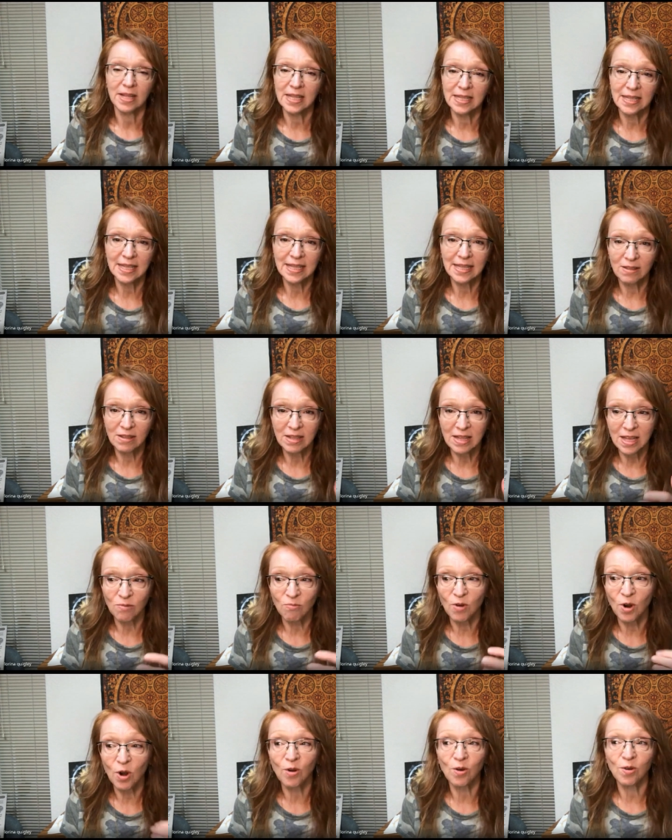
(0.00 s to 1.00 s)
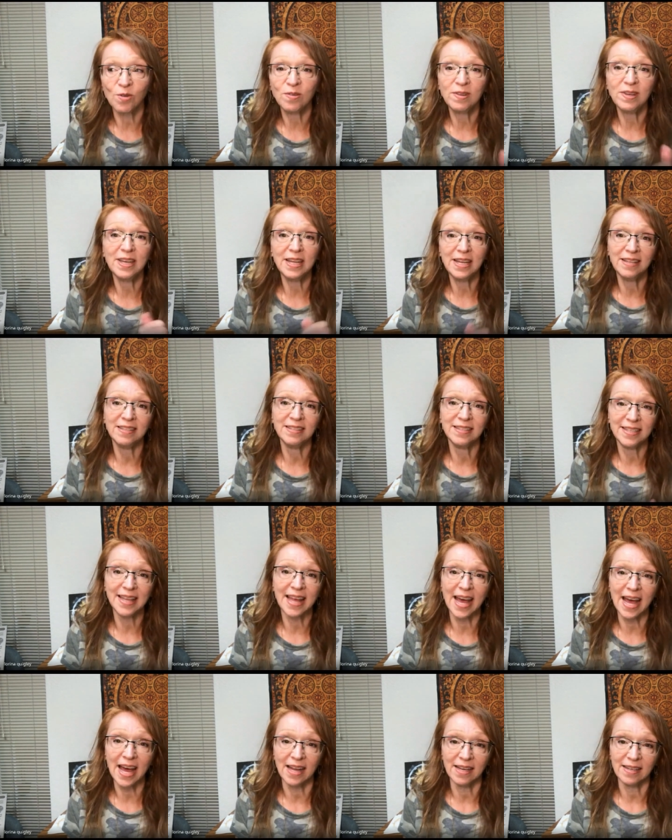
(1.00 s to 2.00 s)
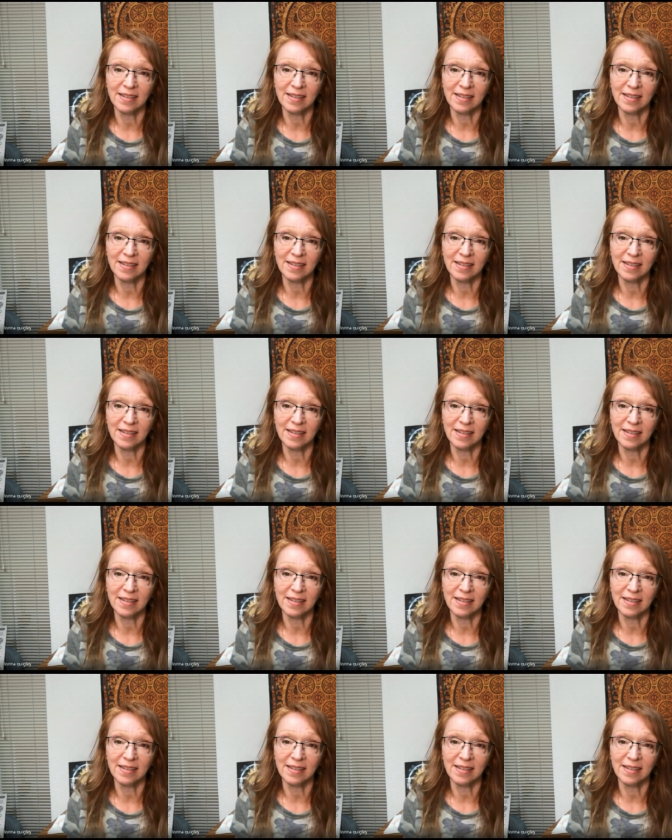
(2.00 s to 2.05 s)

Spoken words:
The earth needs that.